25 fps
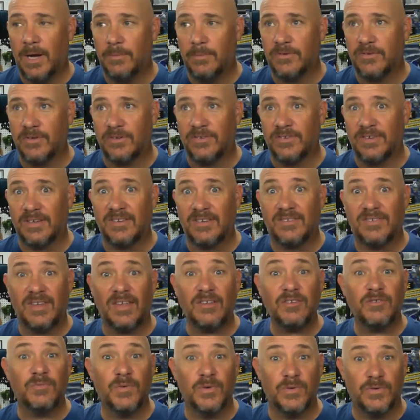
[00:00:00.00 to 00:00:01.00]
a
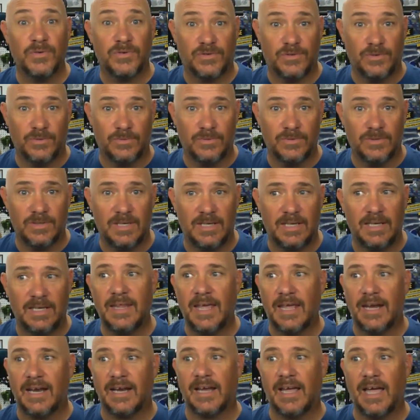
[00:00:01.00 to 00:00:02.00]
successful student in
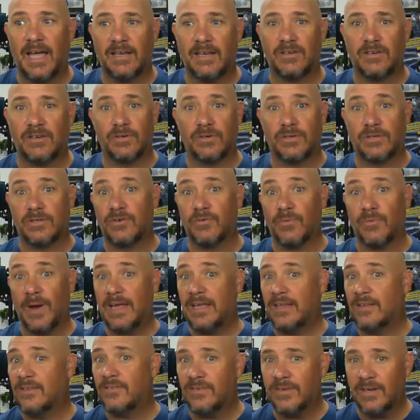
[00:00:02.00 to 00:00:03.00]
that I got good
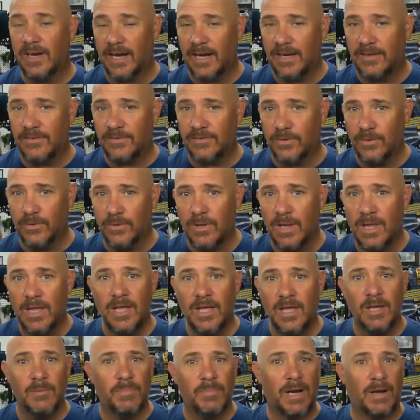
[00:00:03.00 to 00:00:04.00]
grades in high school,
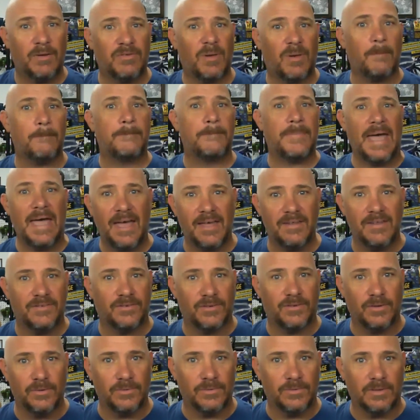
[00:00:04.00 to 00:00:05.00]
but I was a bad
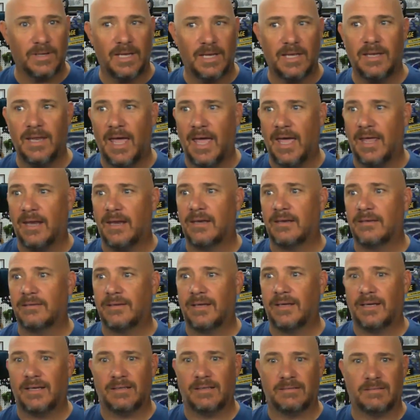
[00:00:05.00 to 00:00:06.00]
student in that
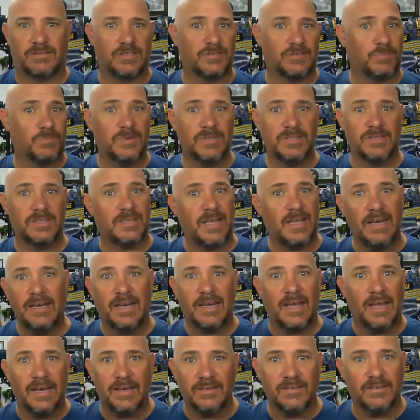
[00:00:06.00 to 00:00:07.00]
just wasn't
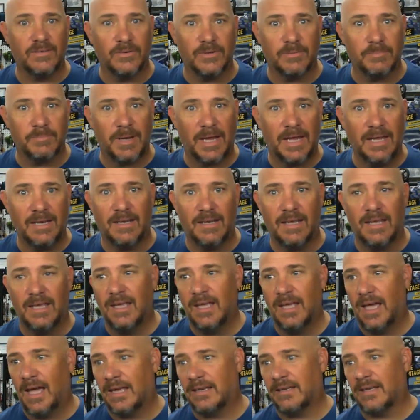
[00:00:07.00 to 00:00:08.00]
dedicated to it, man.
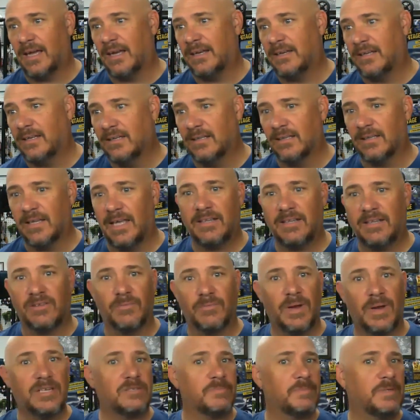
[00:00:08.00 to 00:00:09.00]
I didn't like the
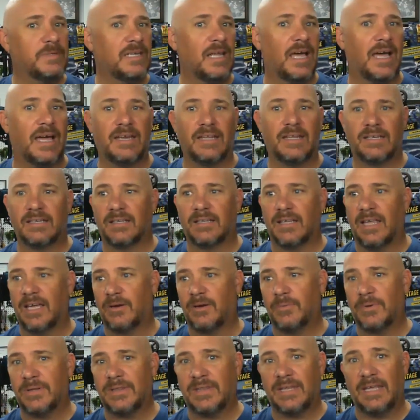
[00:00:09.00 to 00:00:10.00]
regimen. I didn't
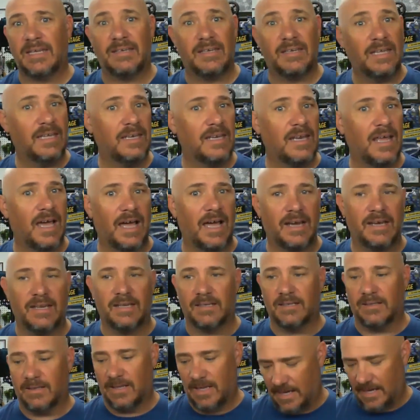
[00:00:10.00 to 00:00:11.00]
like what they did. I
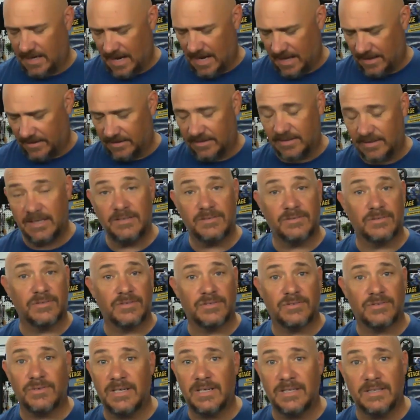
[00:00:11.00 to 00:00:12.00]
didn't like how the teachers
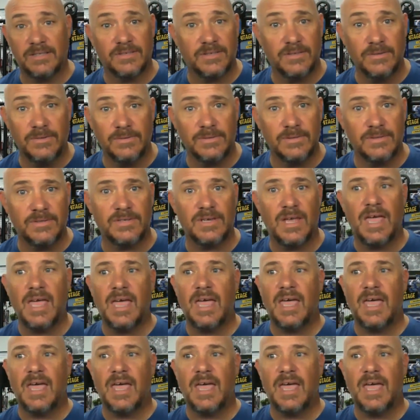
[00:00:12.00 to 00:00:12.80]
treated the students.